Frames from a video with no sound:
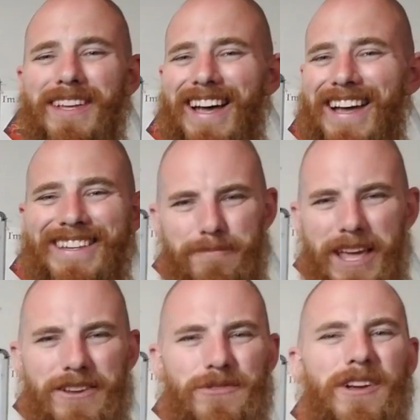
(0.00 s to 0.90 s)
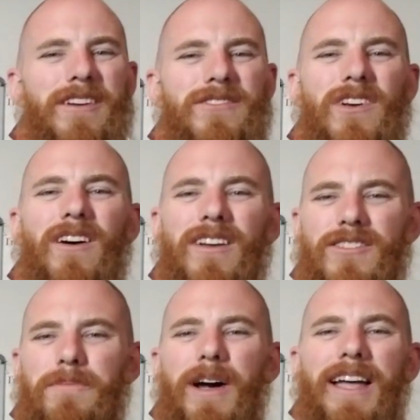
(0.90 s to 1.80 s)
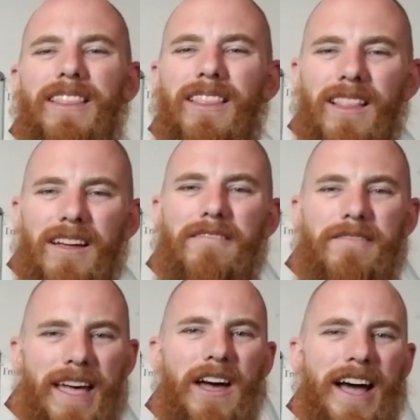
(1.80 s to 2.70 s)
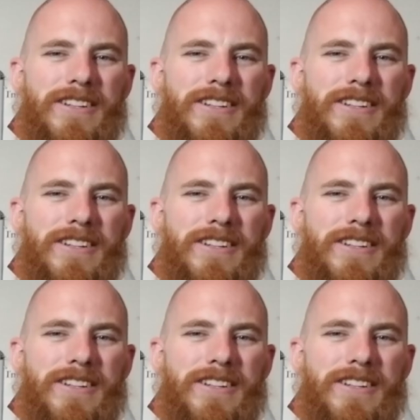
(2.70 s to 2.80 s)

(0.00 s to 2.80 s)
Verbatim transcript: Guys, Patreon is awesome. I love that.